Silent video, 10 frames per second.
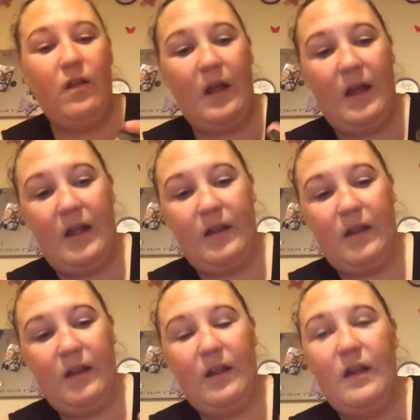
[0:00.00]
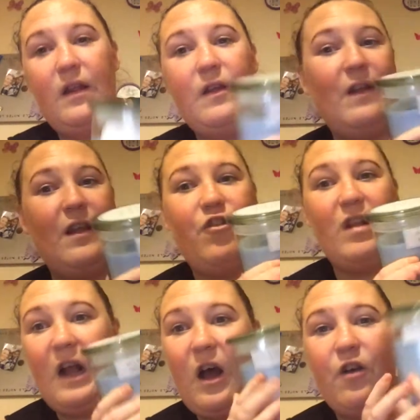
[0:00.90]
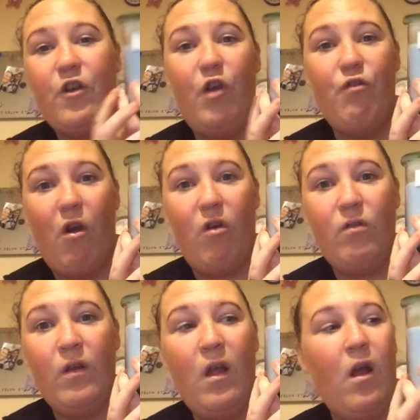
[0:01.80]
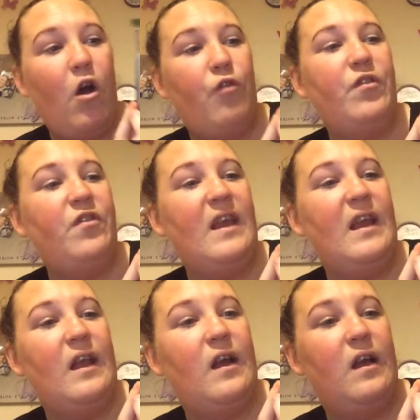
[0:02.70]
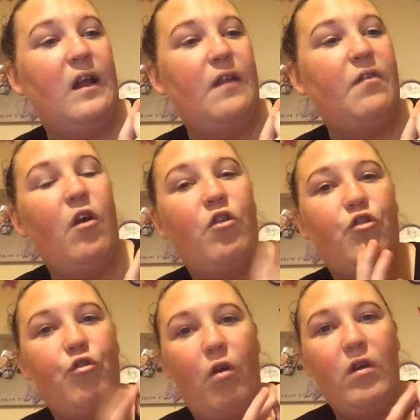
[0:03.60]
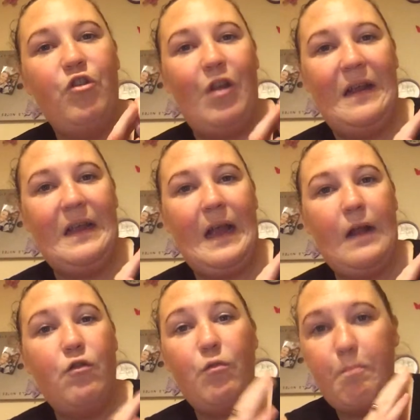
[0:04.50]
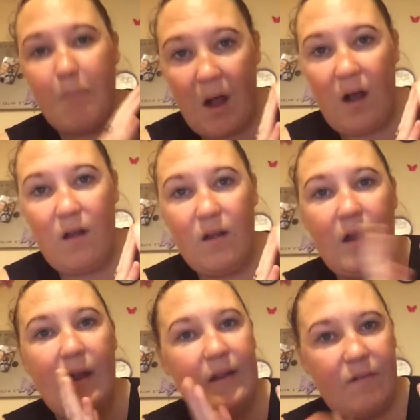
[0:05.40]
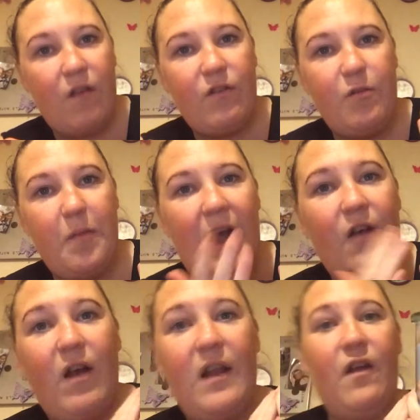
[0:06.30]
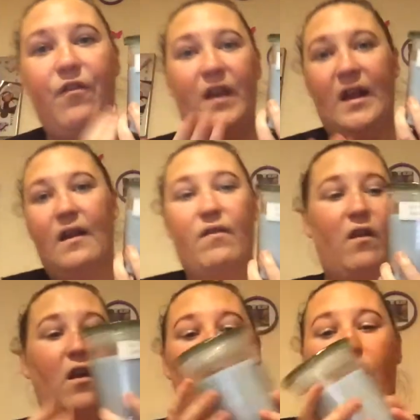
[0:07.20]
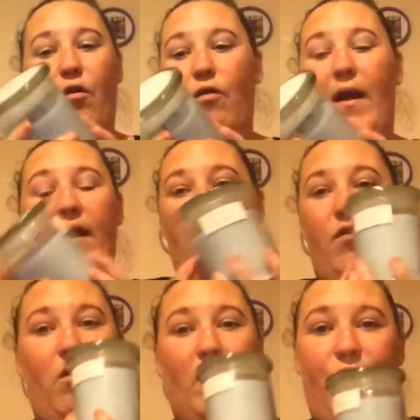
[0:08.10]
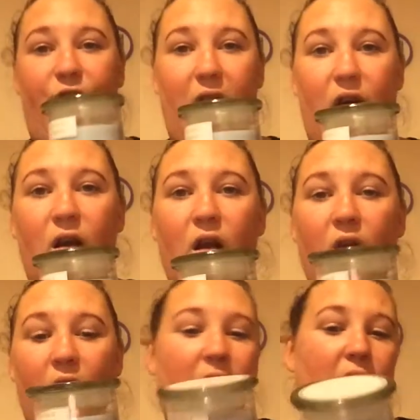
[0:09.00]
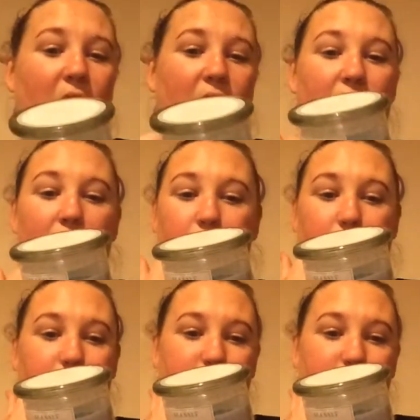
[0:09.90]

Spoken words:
And you literally can't go wrong. Obviously, it's not as strong as Yankee candles, but it does smell. And I think it's a great stocking filler for